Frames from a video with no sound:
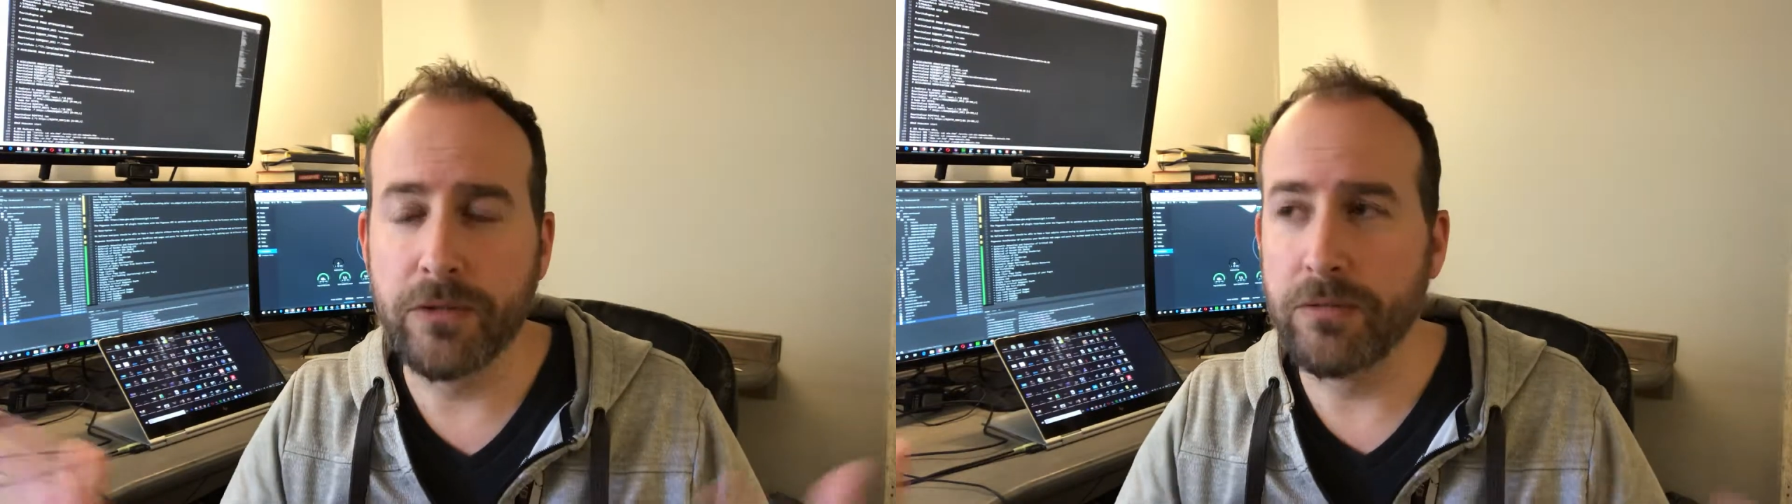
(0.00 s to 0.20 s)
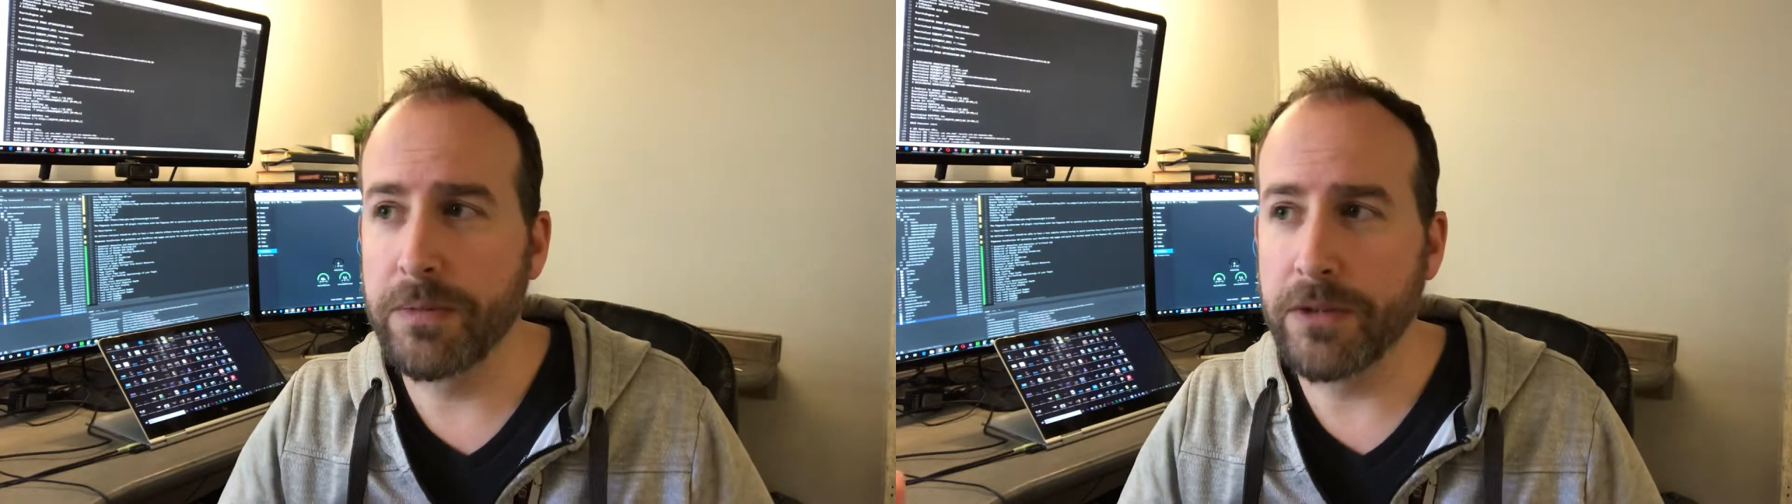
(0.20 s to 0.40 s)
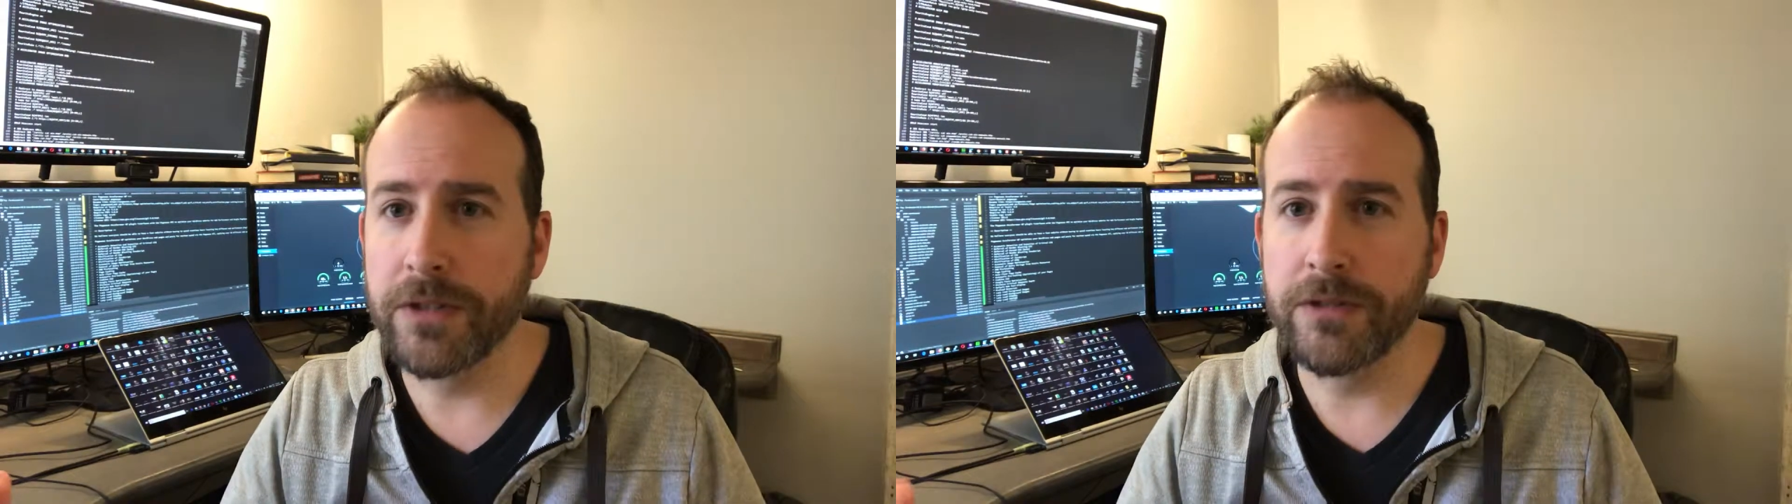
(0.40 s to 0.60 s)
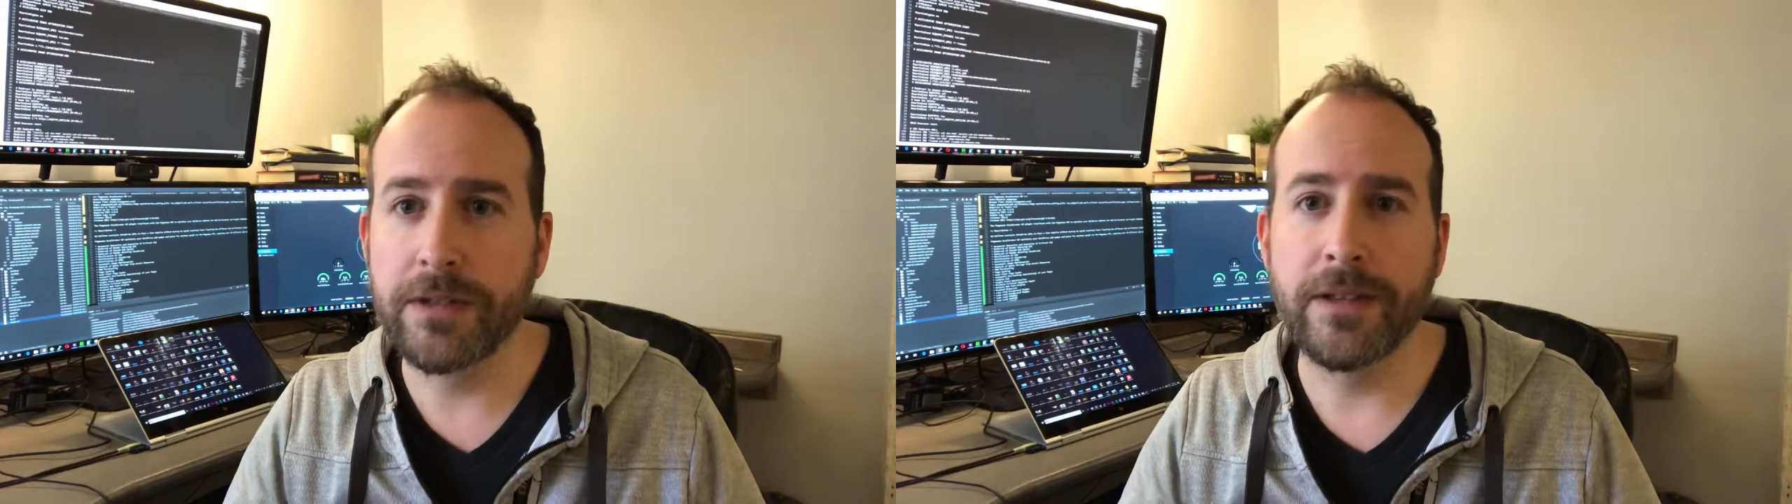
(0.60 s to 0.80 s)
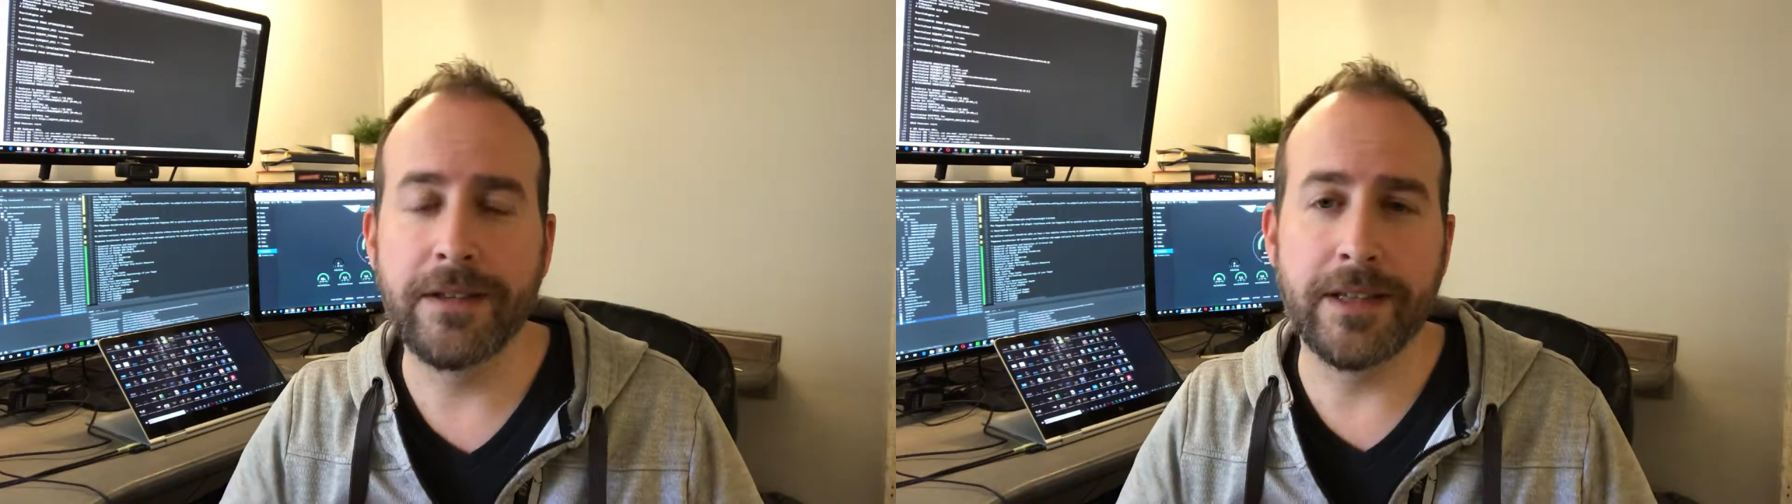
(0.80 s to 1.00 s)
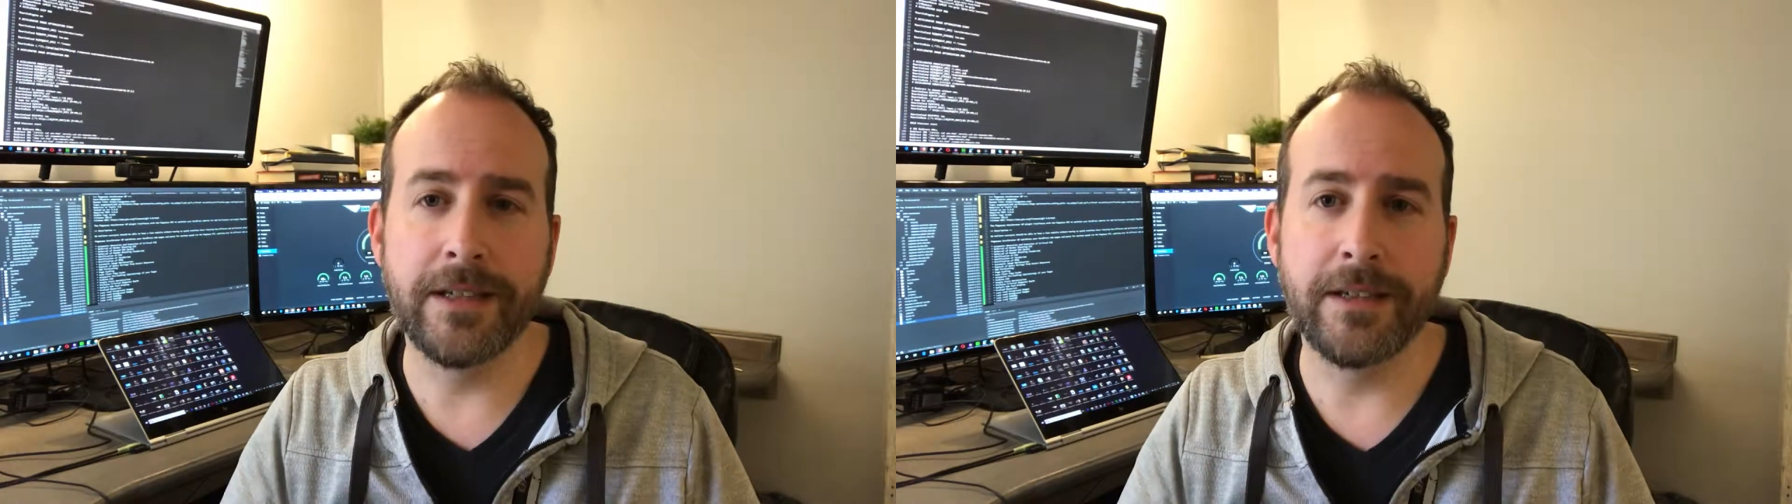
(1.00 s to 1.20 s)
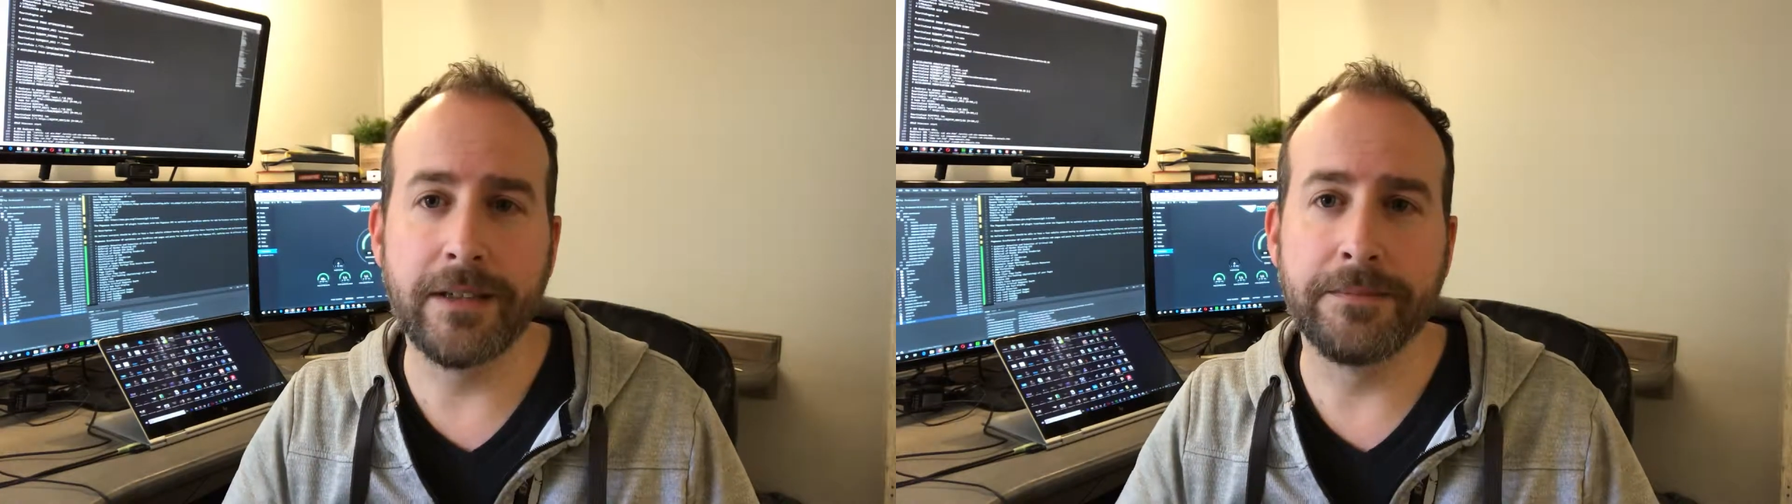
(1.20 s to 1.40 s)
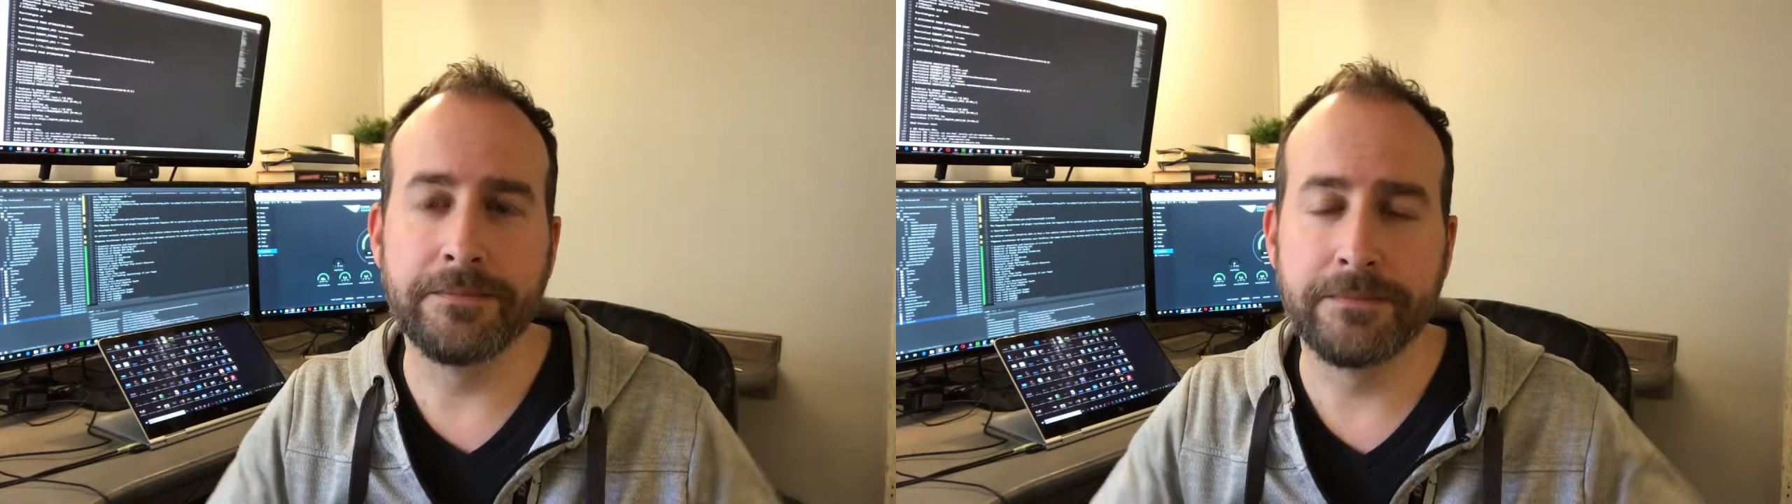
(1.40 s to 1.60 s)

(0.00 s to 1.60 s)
reproduce the